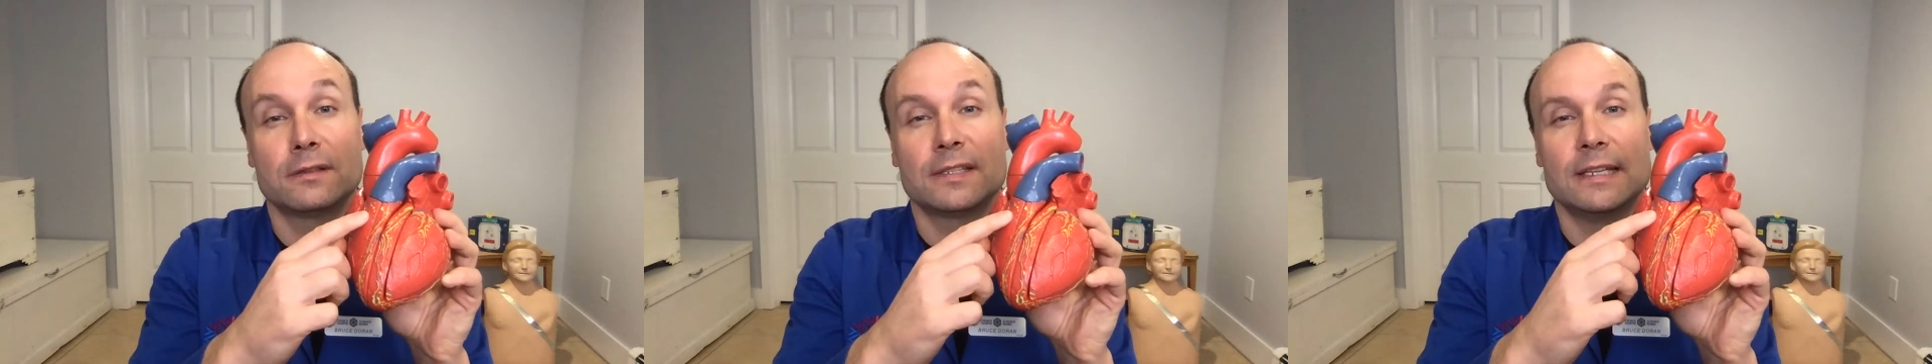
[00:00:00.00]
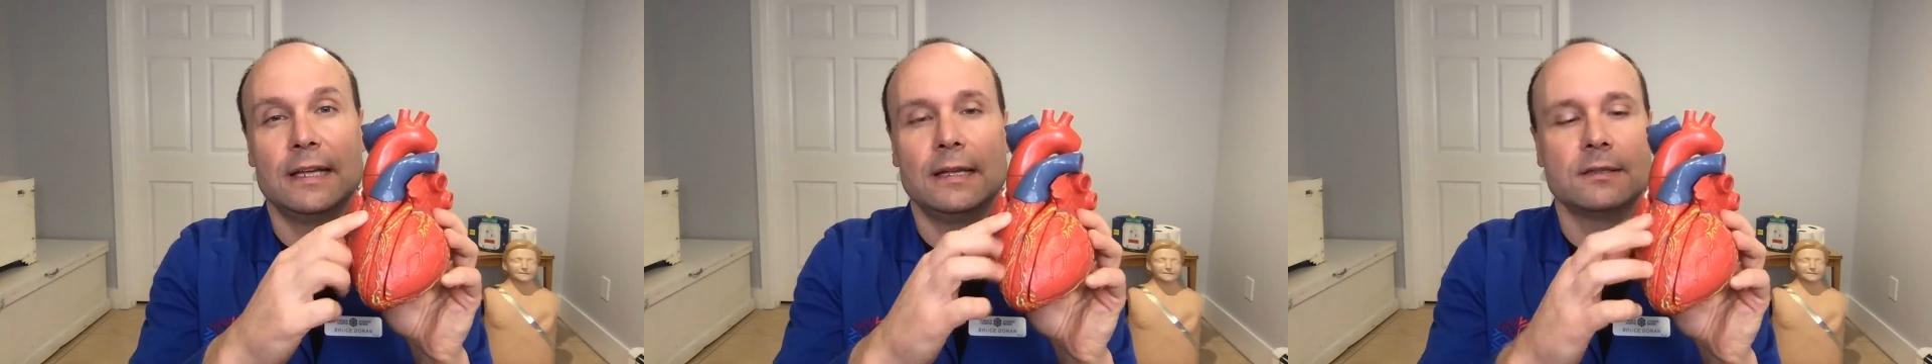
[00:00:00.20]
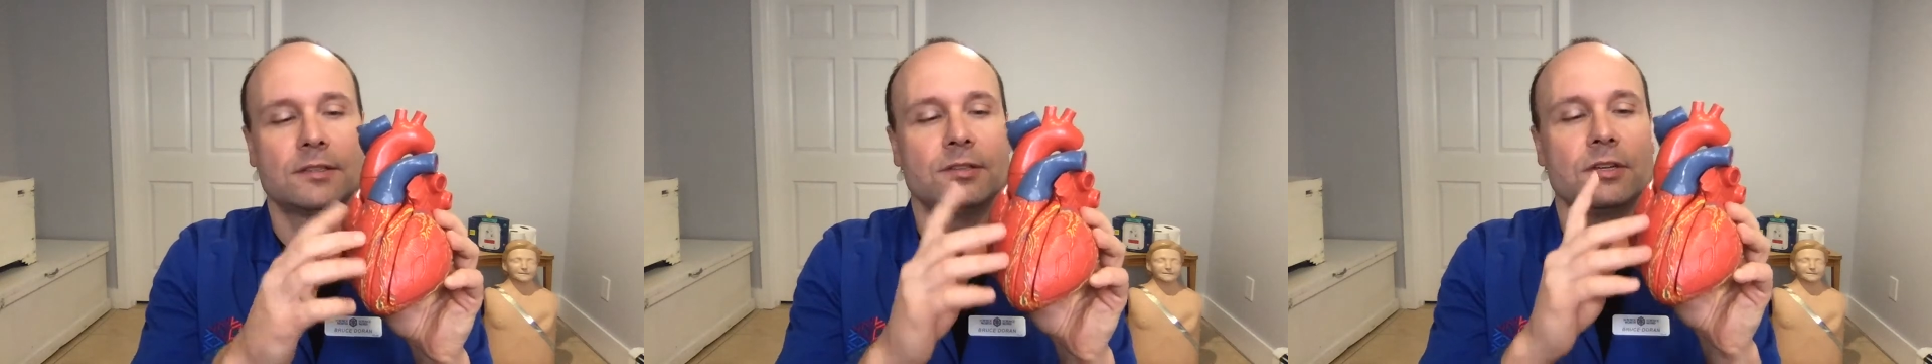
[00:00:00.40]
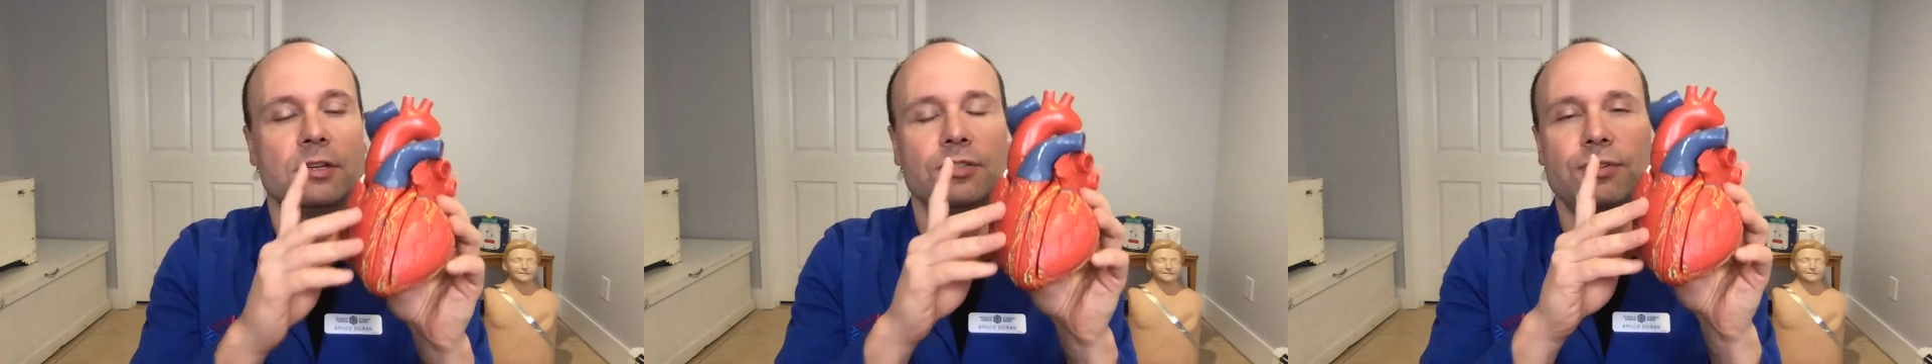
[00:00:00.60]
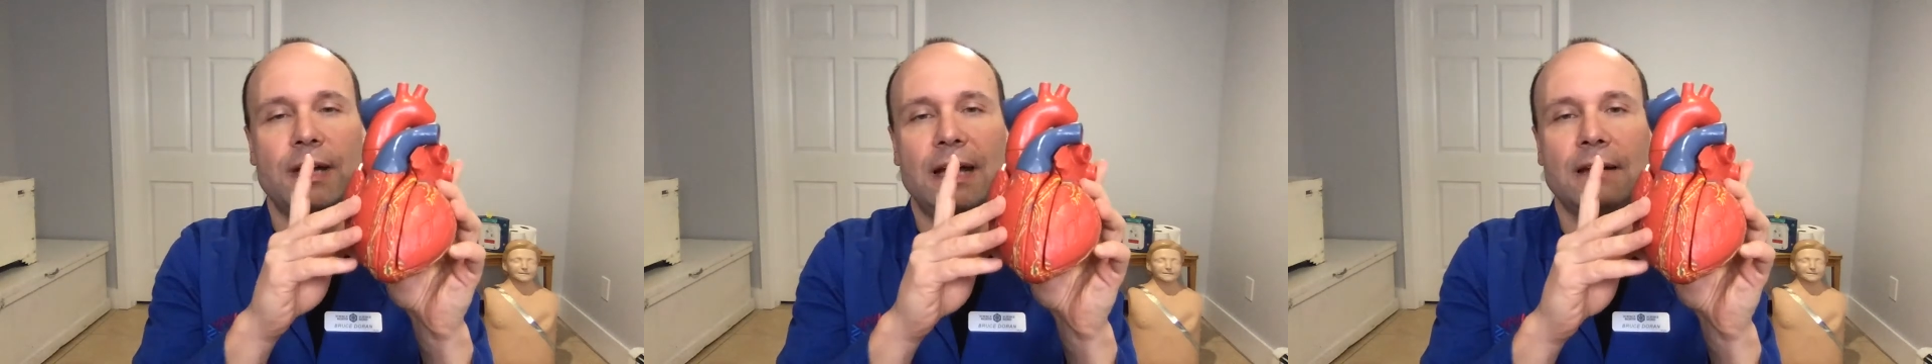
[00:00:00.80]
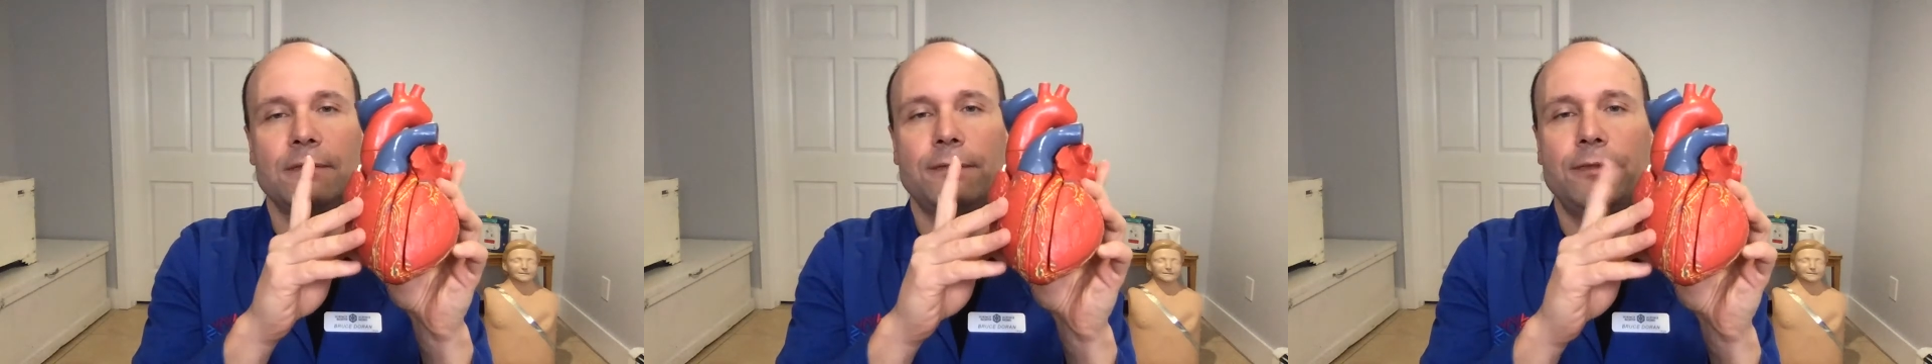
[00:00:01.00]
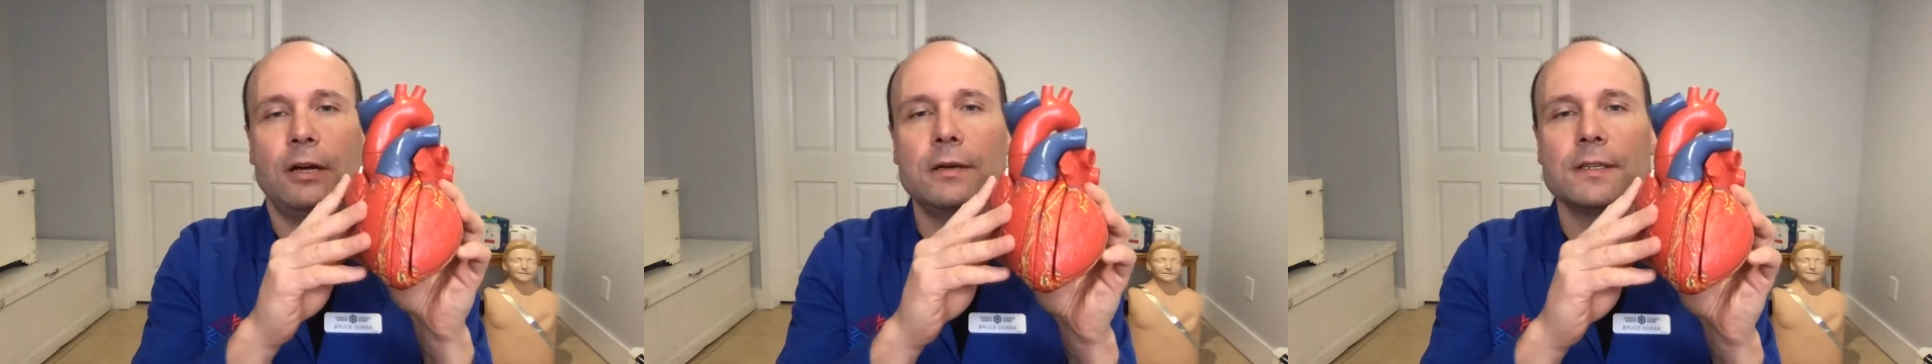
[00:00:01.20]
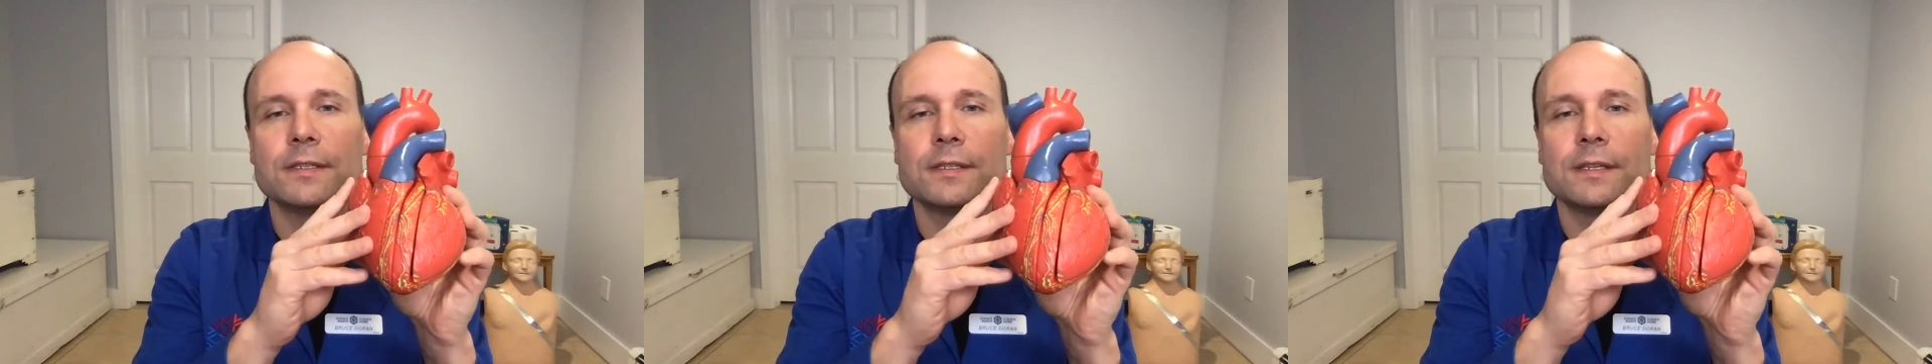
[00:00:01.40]
cells to contract
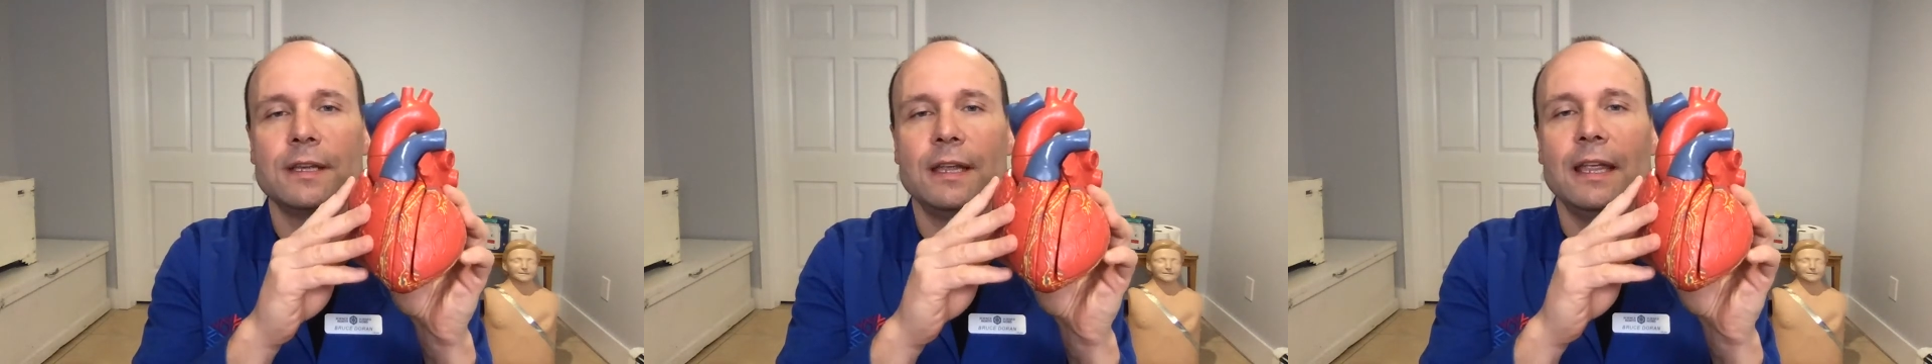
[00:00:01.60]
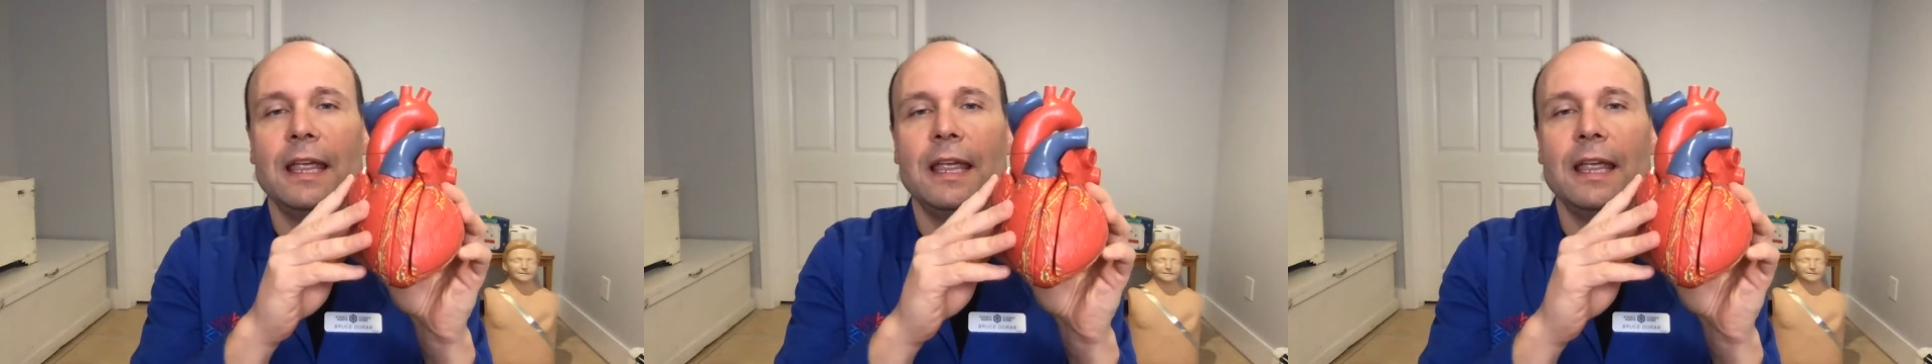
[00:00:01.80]
first